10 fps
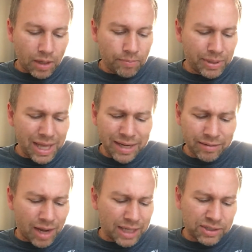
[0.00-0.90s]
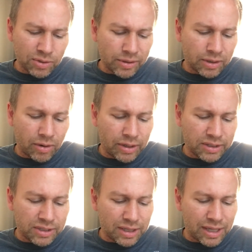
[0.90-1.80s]
But then I saw the
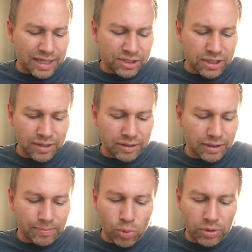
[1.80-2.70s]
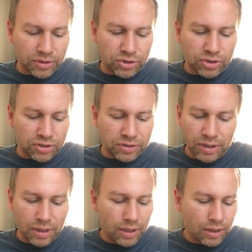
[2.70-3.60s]
cards that last year, and the borders just
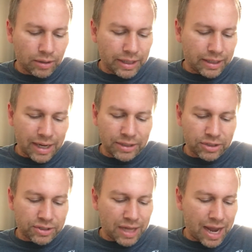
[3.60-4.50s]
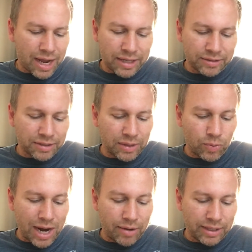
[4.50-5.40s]
like I just I was like,
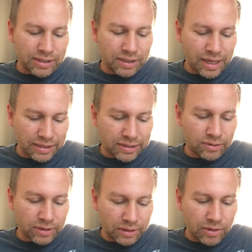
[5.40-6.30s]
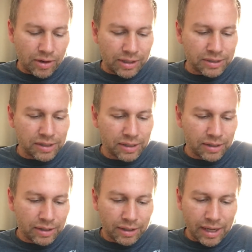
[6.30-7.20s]
wow, that's a nice looking card,
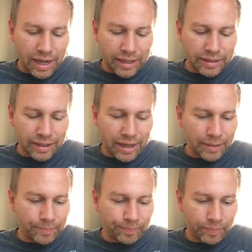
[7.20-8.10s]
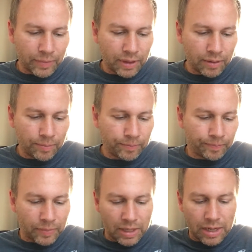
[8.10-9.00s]
and uh,
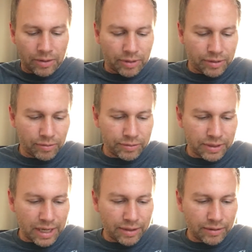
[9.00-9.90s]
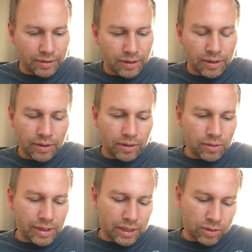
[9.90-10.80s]
you know I threw it together.
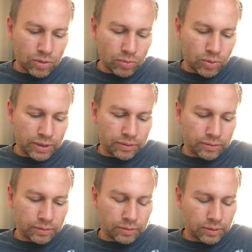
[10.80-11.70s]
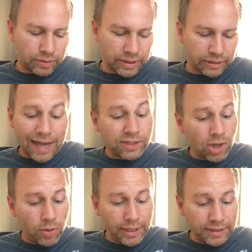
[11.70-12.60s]
Oh, I got a gold one. All right. As
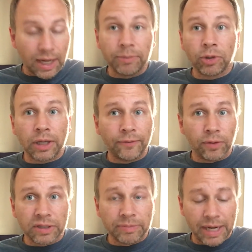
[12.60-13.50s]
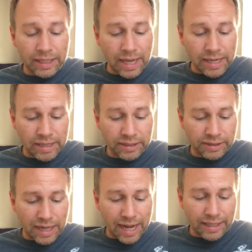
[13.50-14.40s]
always, I'm looking for as many
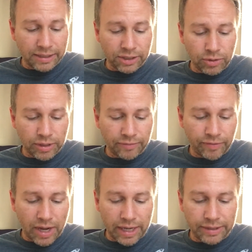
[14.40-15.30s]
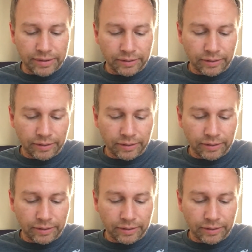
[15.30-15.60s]
Yankees as you can find.